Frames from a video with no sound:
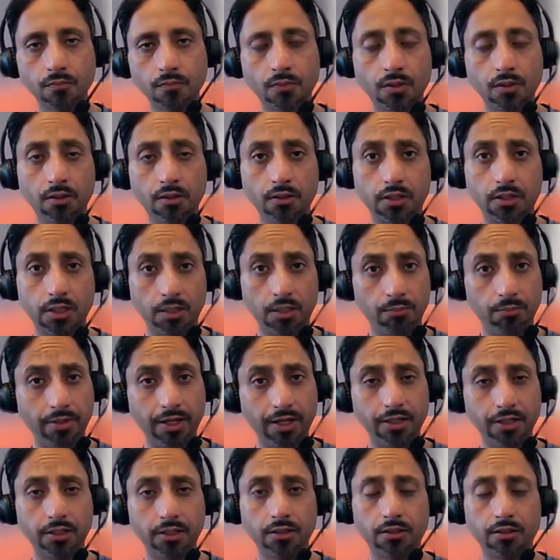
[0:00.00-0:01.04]

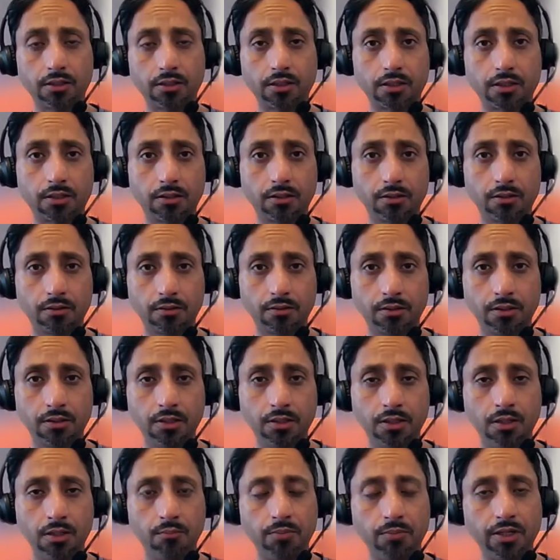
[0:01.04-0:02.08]
subheadings,
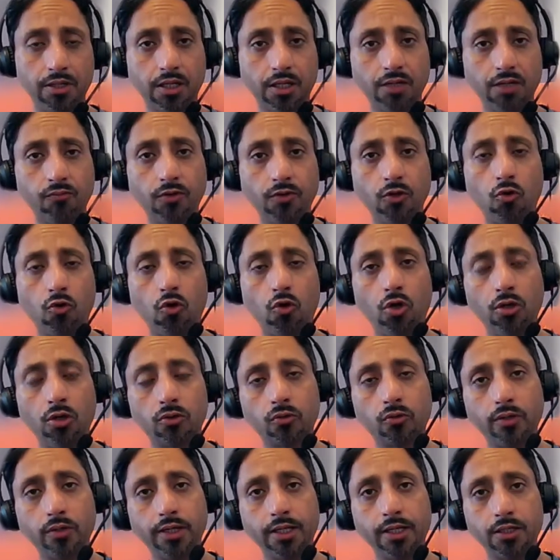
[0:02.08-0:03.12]
but it will all
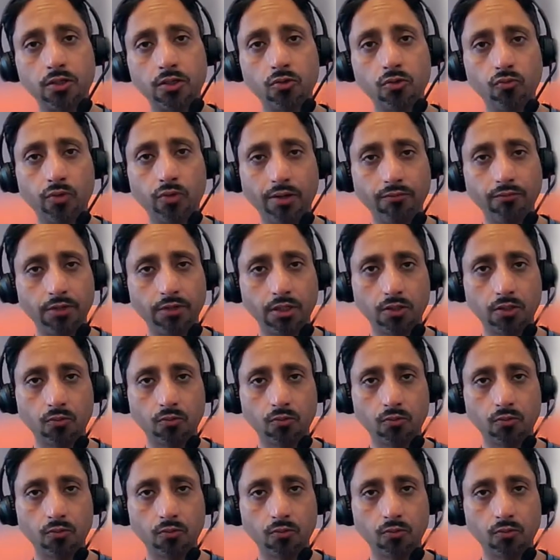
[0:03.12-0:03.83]
relate to revenue.